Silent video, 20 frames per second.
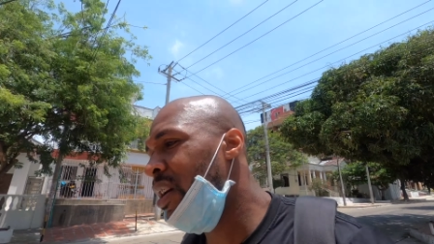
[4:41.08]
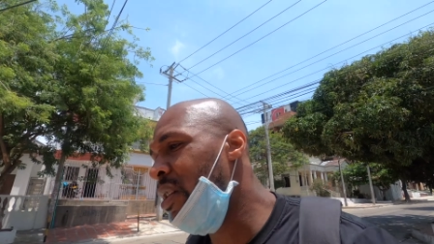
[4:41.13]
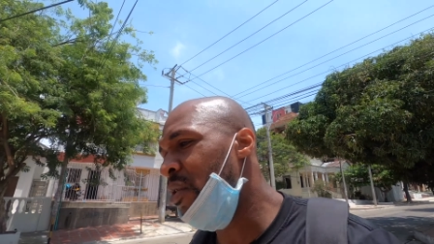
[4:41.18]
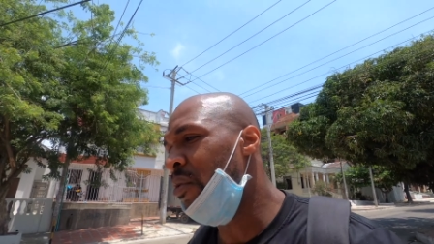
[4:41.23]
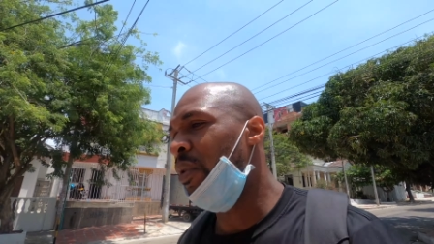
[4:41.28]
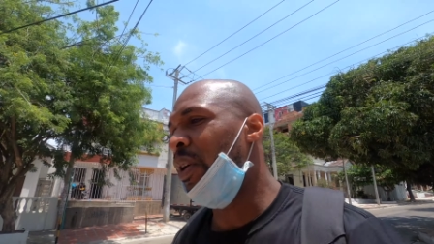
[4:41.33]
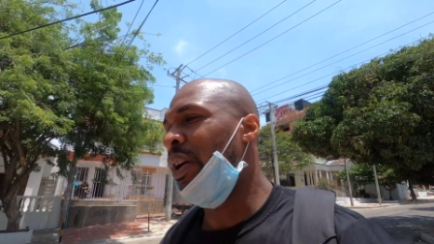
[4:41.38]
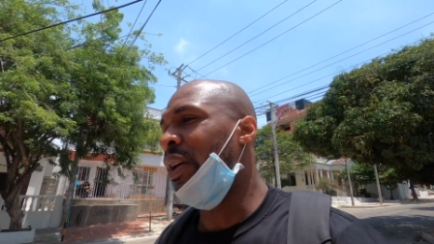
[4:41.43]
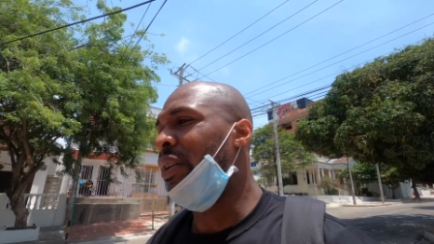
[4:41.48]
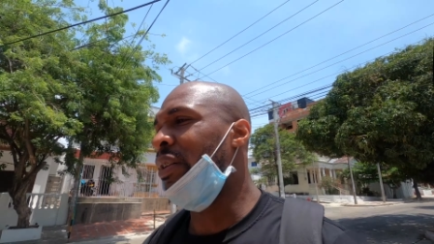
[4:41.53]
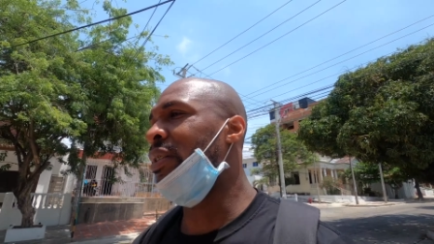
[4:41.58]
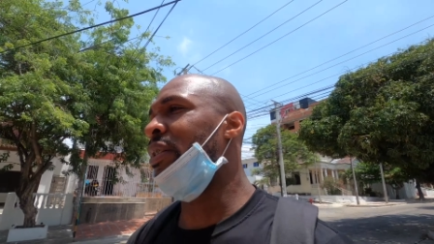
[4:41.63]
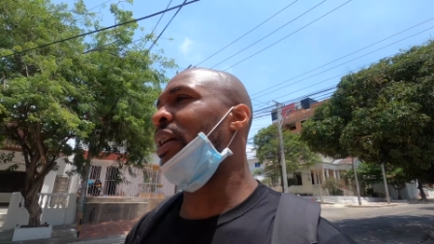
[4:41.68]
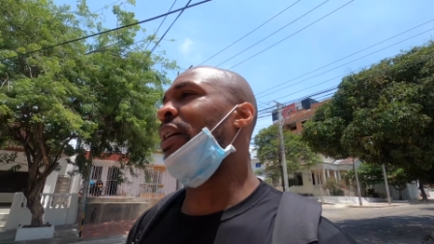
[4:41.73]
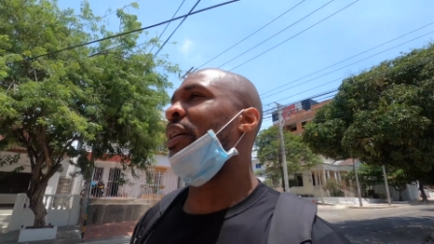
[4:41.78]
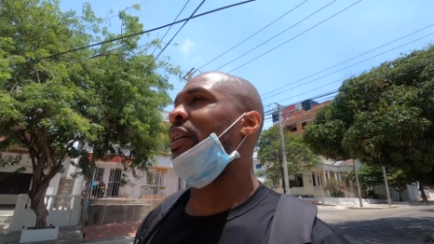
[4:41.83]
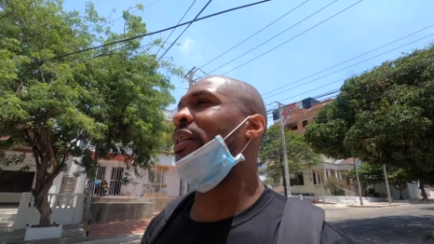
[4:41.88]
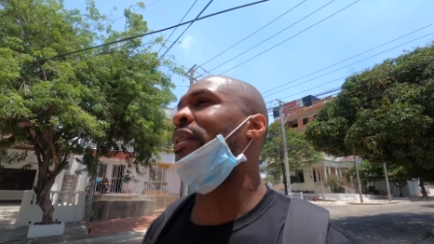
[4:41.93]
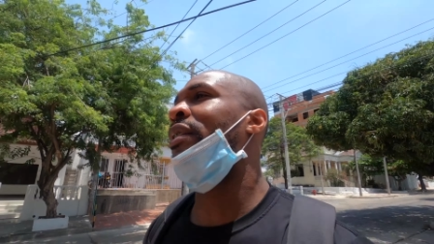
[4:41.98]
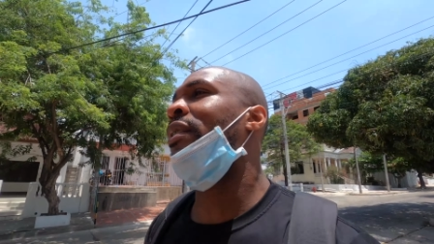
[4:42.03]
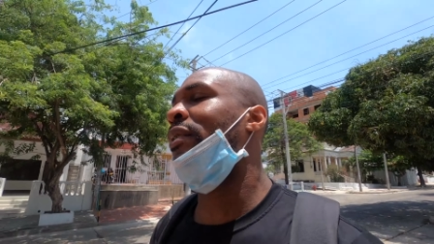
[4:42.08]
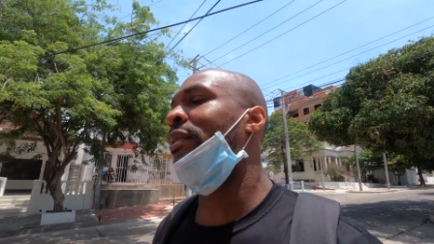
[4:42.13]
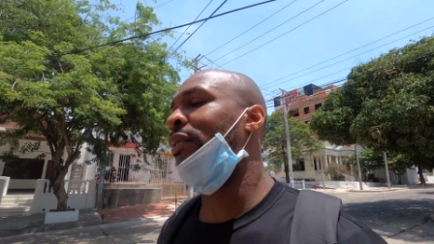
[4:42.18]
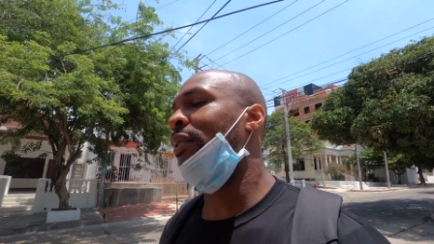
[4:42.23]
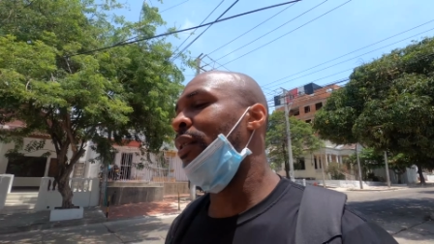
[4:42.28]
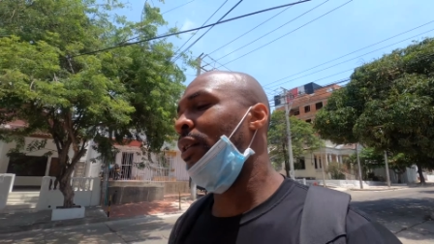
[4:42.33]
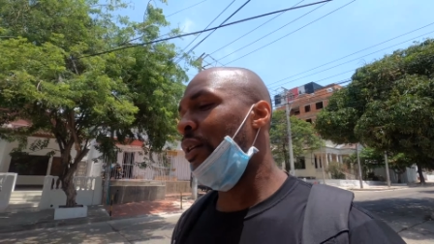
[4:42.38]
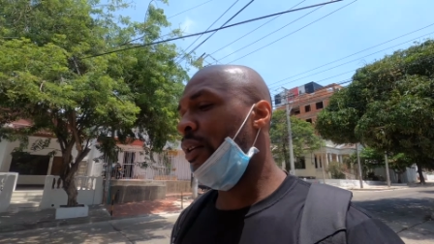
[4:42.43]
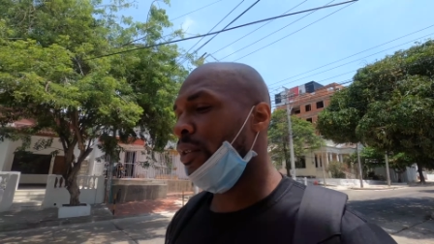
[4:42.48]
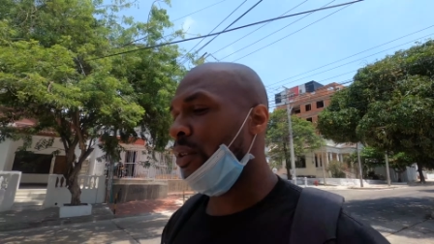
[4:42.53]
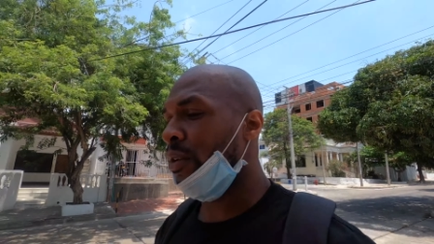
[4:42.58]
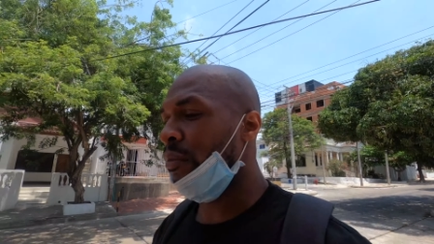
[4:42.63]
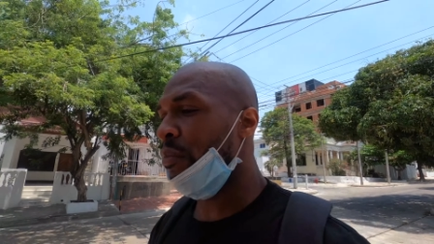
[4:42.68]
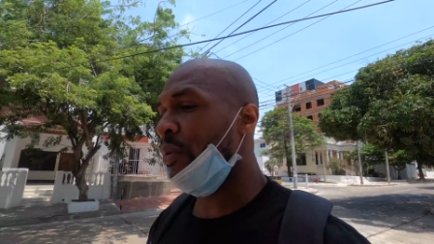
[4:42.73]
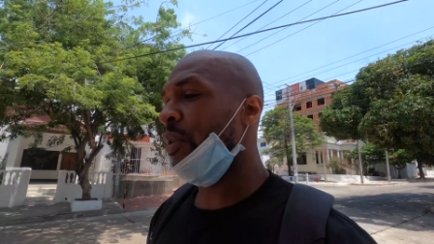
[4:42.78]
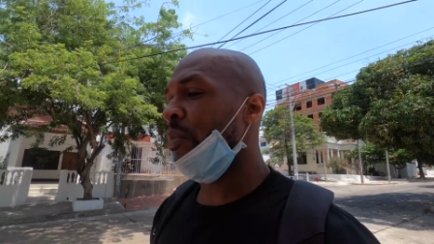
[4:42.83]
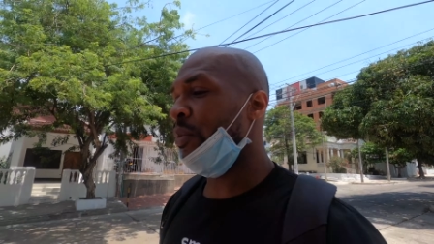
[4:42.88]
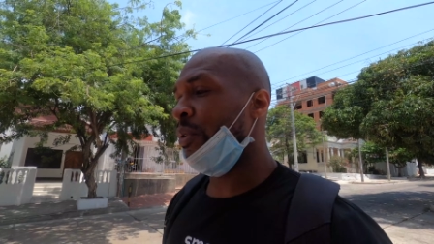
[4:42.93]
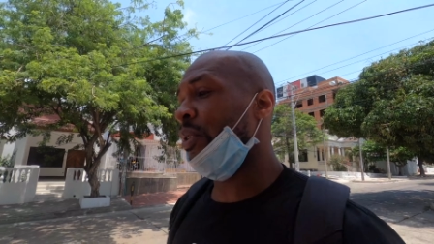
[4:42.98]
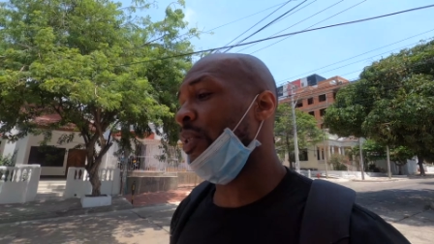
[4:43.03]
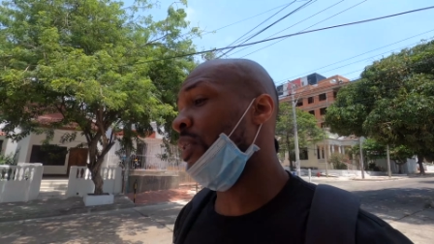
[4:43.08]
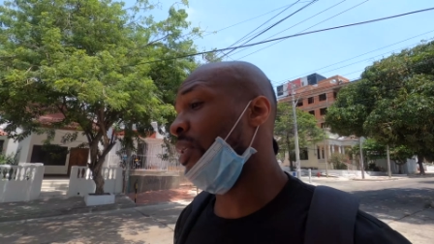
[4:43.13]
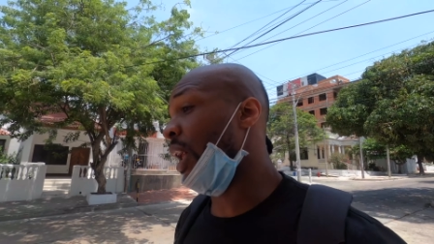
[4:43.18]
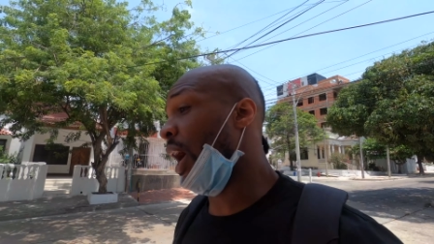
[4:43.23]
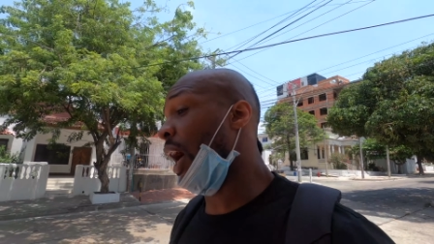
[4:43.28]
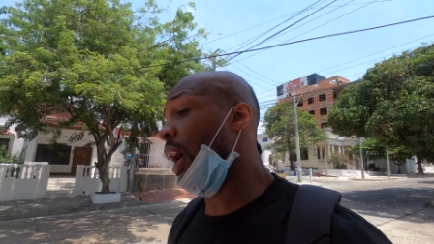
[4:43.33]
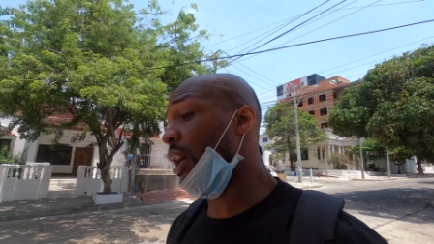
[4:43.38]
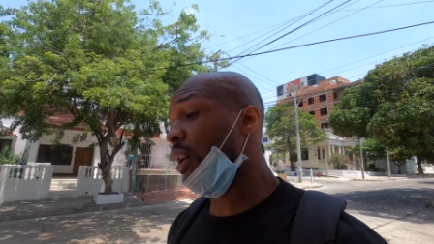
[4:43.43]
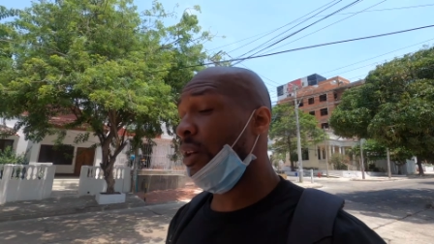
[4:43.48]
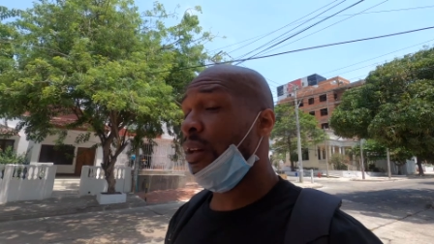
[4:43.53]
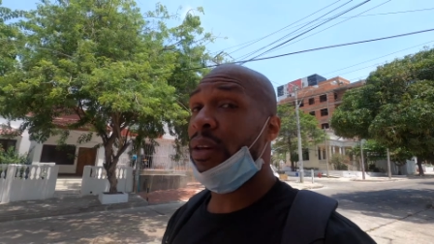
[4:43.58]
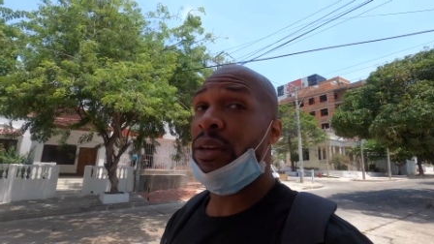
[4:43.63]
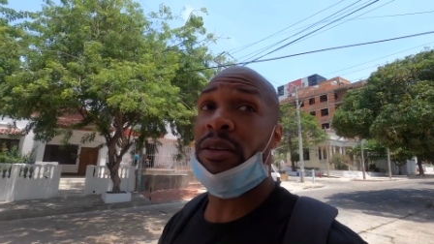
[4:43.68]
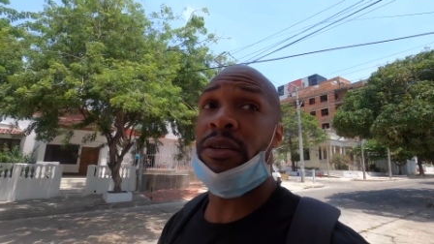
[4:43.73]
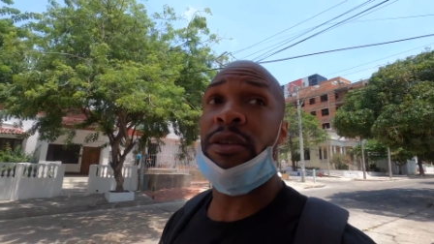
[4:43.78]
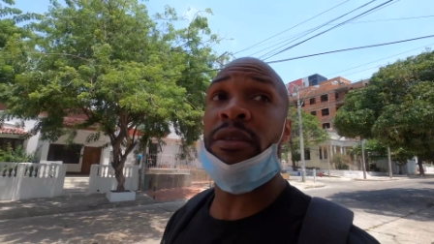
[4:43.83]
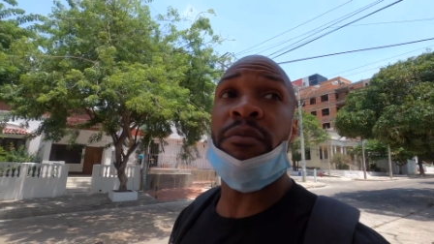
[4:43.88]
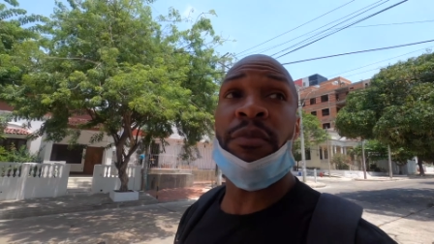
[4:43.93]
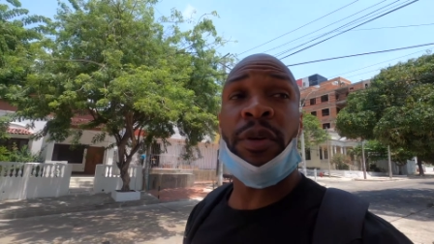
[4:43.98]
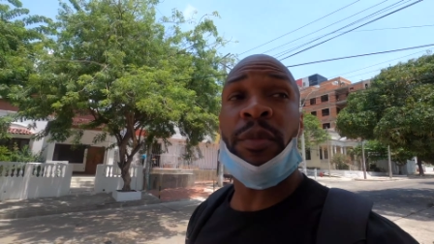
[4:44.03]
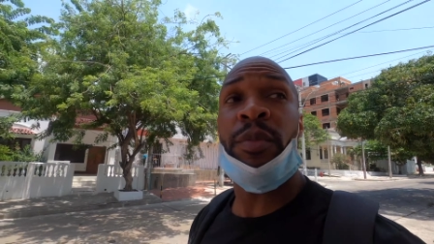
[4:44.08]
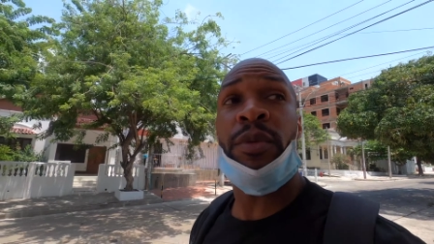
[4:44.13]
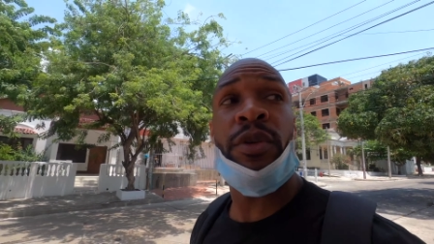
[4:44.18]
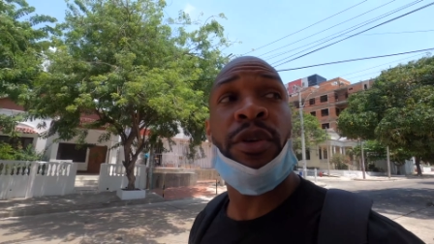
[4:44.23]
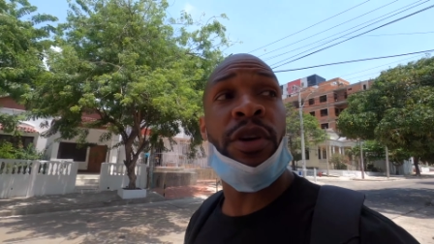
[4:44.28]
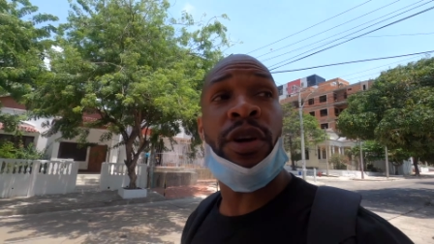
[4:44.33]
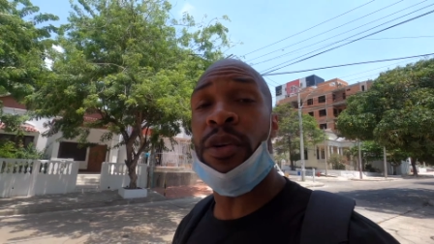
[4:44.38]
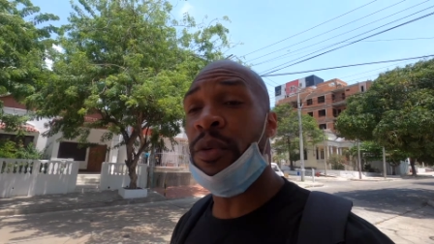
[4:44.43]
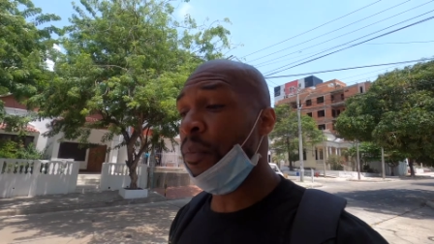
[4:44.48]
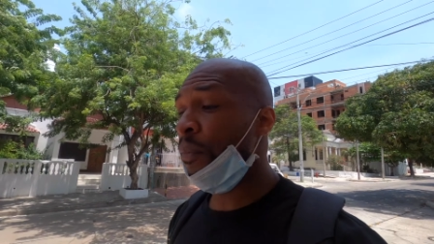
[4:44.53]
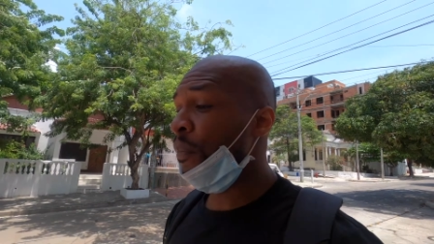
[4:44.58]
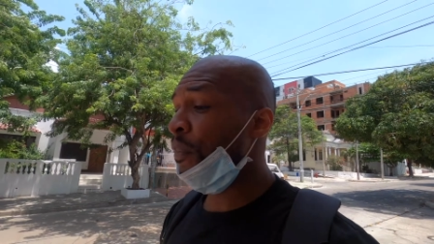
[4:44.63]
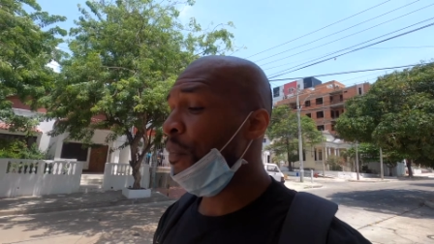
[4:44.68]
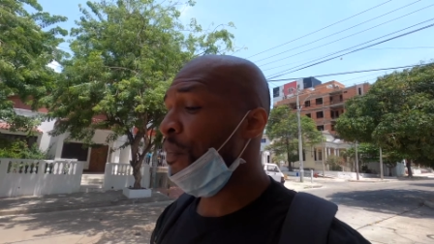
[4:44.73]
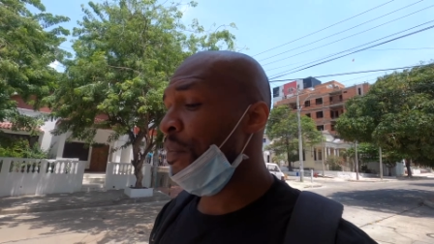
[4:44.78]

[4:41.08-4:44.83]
anyways. Like some people just like it, some people don't.